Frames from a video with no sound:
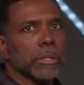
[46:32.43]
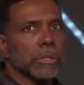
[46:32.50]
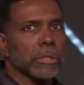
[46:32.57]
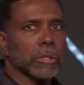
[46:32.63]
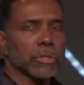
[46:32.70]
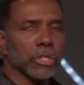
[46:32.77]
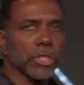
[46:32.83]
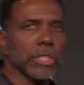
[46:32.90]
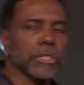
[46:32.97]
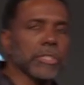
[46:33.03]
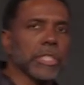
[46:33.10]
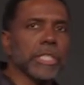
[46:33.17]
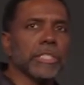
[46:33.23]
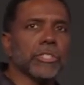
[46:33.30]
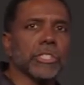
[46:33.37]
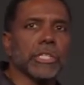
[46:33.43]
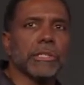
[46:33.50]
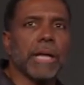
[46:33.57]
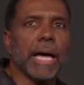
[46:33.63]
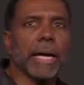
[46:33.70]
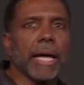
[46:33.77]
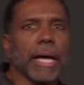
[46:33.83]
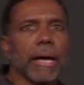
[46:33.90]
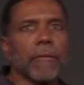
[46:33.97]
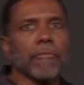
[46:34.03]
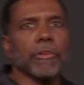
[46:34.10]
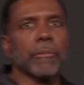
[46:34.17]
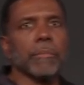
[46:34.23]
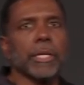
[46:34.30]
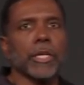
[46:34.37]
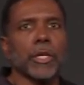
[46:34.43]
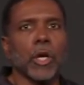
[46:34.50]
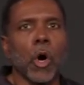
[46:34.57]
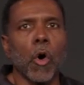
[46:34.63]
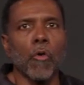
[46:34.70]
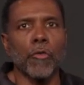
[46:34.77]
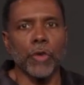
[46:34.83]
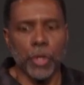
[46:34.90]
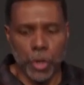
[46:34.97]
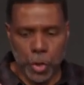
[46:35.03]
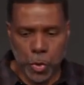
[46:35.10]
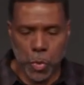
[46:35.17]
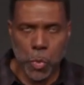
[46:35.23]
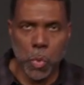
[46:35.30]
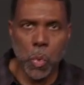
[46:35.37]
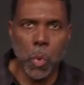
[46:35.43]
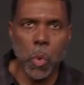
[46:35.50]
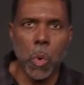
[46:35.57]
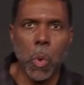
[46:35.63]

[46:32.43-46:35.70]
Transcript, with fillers: So sin shall not have dominion over you.